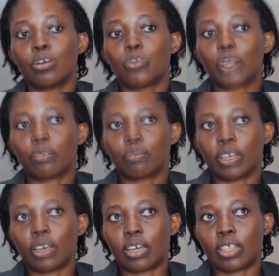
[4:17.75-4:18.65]
One of
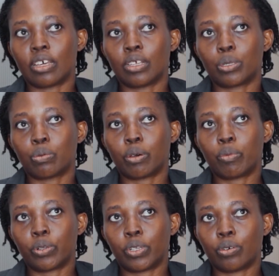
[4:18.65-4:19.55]
the other things we are
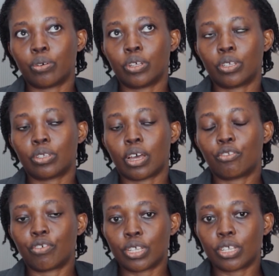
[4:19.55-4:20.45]
building on is
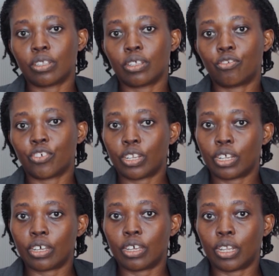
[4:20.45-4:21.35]
addressing the
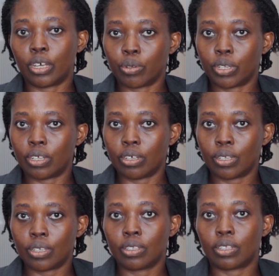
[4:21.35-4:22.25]
gender
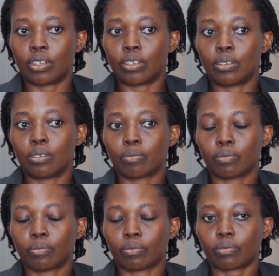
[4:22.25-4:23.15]
inequities
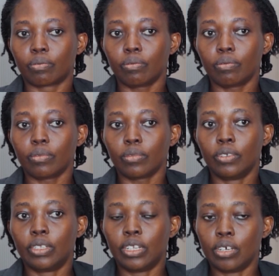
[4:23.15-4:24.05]

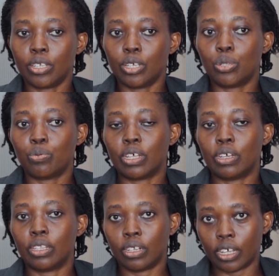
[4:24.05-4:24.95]
that exist
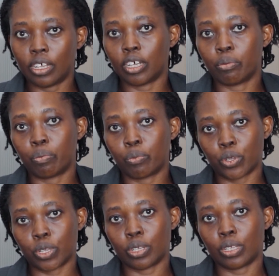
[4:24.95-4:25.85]
within the data
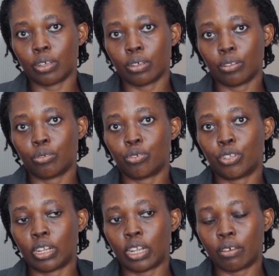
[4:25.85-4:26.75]
processing,
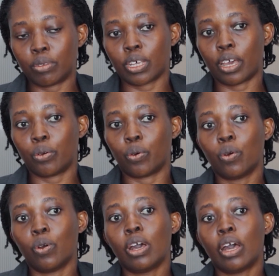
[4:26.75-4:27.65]
data life cycle.
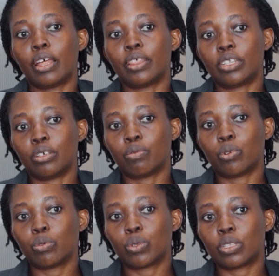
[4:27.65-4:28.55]
And that
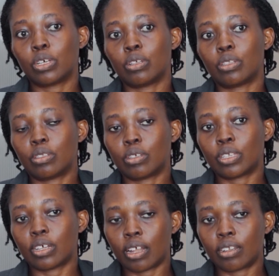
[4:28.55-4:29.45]
involves the
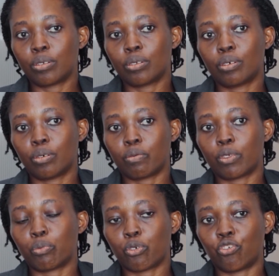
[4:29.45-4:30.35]
start of
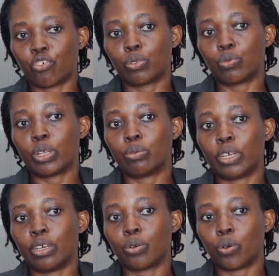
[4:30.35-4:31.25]
the project when
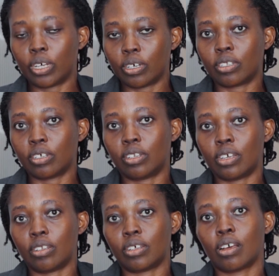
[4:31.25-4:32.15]
we collect the
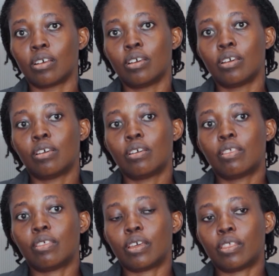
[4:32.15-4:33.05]
data,
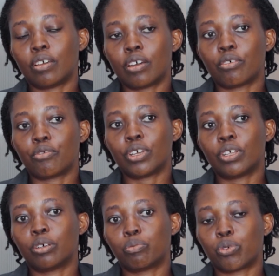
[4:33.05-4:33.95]
the gathering,
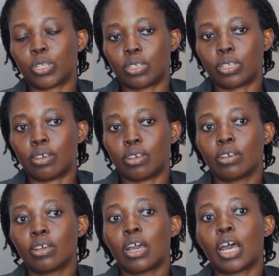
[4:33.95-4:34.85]
the processing,
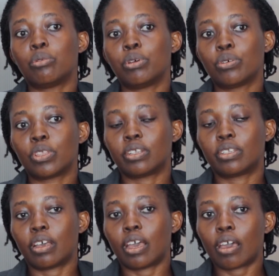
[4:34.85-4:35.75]
and we know
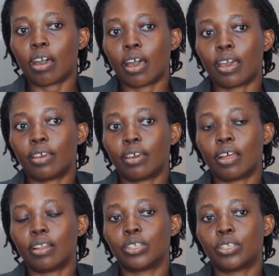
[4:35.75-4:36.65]
that AI
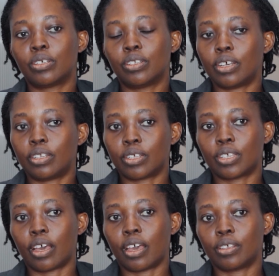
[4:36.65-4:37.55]
and data
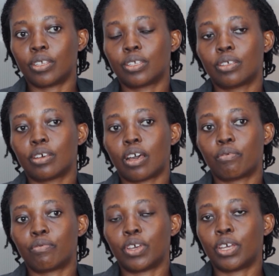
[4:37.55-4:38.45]
science
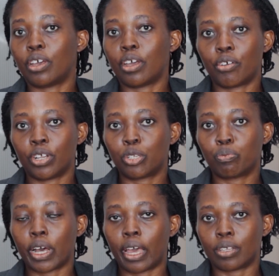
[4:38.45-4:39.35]
have inherent
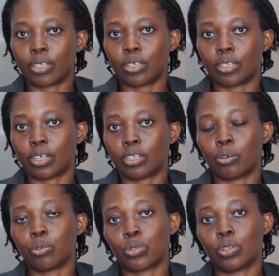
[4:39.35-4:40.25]
biases that
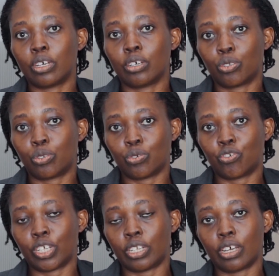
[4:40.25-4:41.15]
are also linked to
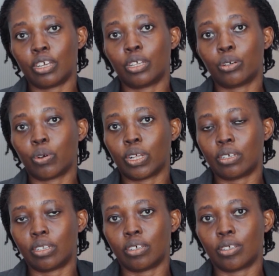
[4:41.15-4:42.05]
gender
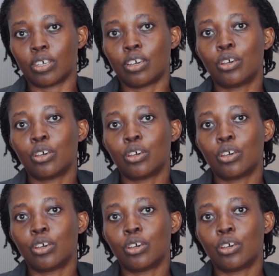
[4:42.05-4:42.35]
inequalities.